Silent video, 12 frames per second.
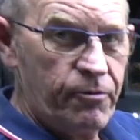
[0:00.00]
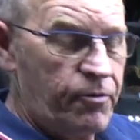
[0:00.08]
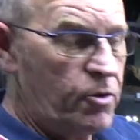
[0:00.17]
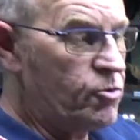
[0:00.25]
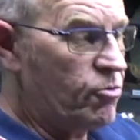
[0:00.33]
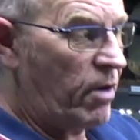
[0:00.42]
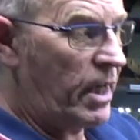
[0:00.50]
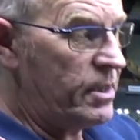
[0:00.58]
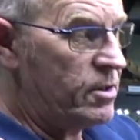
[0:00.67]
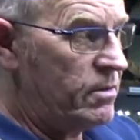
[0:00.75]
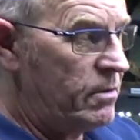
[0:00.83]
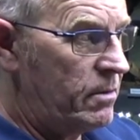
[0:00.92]
food
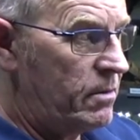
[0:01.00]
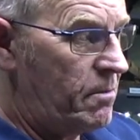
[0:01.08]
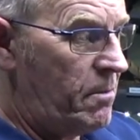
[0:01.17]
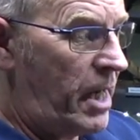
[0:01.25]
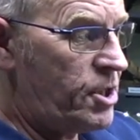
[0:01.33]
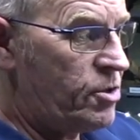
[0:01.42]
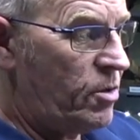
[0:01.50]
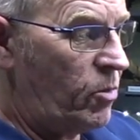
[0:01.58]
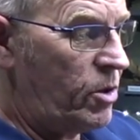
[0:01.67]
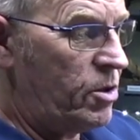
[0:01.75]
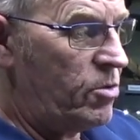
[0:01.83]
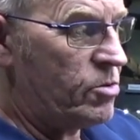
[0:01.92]
grade mesh that
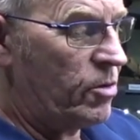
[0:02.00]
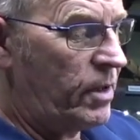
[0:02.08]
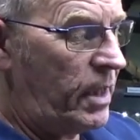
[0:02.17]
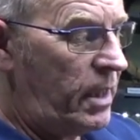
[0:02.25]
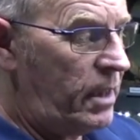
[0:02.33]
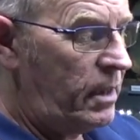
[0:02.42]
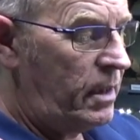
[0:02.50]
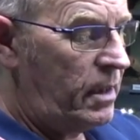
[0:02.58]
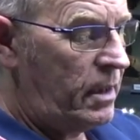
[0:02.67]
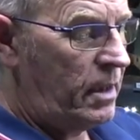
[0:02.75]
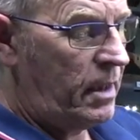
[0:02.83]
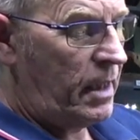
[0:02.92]
we use on here.
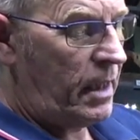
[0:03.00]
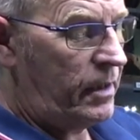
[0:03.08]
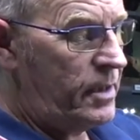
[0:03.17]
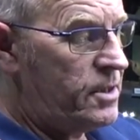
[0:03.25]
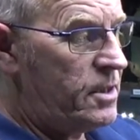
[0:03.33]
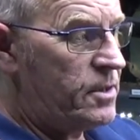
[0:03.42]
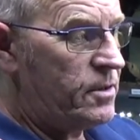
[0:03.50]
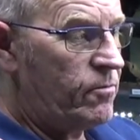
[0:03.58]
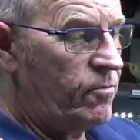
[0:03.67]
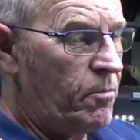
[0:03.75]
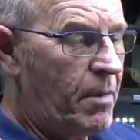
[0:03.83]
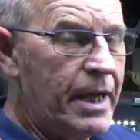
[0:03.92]
And this is
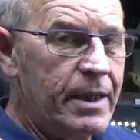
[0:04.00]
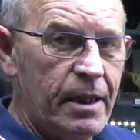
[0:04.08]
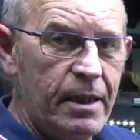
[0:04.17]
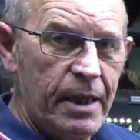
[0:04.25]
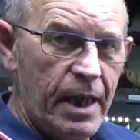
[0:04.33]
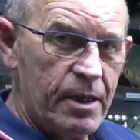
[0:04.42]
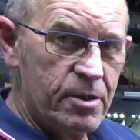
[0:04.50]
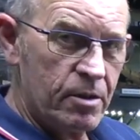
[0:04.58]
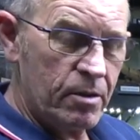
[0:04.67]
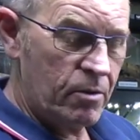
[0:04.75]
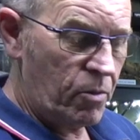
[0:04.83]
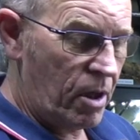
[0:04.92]
mainly there
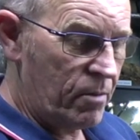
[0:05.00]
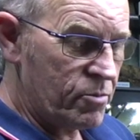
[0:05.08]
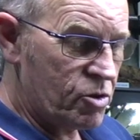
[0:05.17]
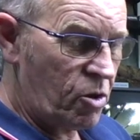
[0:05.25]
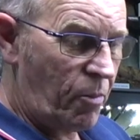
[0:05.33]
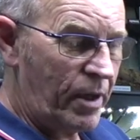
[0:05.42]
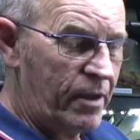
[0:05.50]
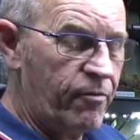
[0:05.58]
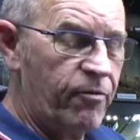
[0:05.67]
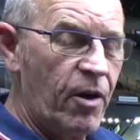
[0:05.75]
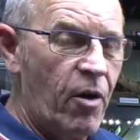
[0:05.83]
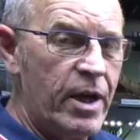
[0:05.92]
to um, stop any
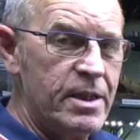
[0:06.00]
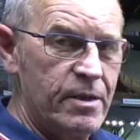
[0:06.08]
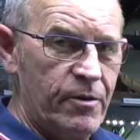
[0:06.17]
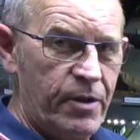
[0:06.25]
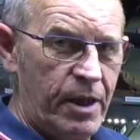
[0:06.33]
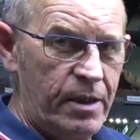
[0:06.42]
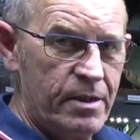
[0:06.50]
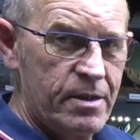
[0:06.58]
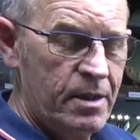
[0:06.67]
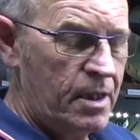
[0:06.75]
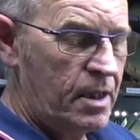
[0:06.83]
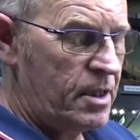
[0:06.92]
flies and things.
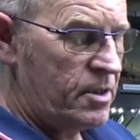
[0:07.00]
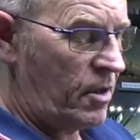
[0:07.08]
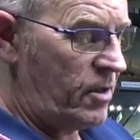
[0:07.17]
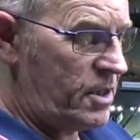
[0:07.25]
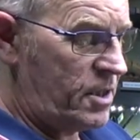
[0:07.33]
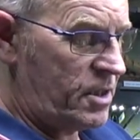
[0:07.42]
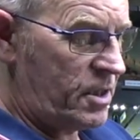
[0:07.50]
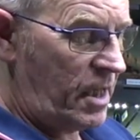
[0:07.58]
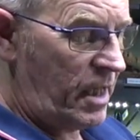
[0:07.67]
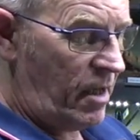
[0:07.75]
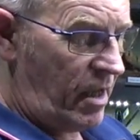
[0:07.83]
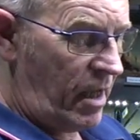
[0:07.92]
So this is
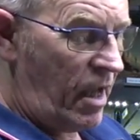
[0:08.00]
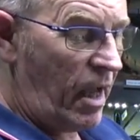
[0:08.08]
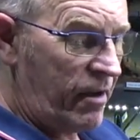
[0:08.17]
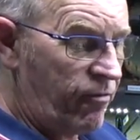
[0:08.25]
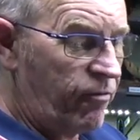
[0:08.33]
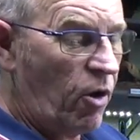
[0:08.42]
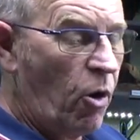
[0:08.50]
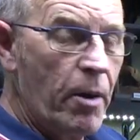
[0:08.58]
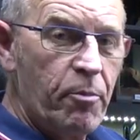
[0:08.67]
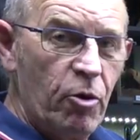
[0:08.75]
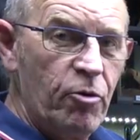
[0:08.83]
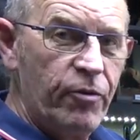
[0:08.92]
a
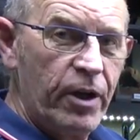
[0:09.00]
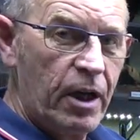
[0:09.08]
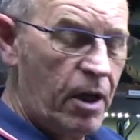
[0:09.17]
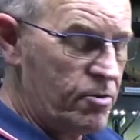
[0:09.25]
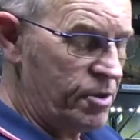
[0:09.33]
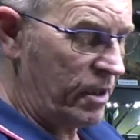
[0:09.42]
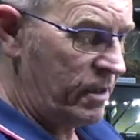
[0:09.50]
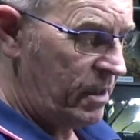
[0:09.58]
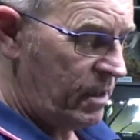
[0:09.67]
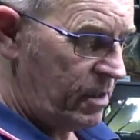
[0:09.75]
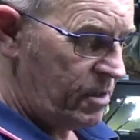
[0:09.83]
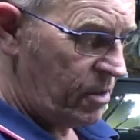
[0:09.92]
fly-proof enclosure.
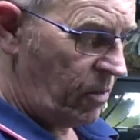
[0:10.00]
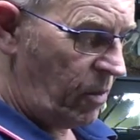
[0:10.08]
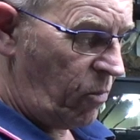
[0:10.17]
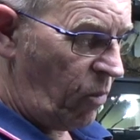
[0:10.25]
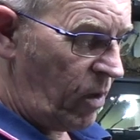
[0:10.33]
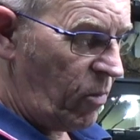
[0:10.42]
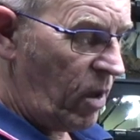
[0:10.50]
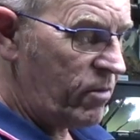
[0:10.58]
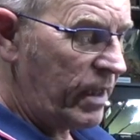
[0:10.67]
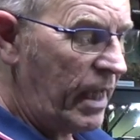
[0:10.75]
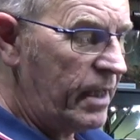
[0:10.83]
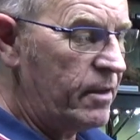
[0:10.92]
So we, we won't
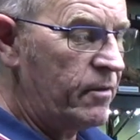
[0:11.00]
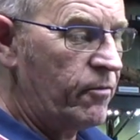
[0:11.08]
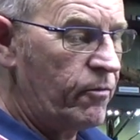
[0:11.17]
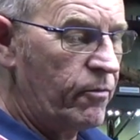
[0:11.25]
get any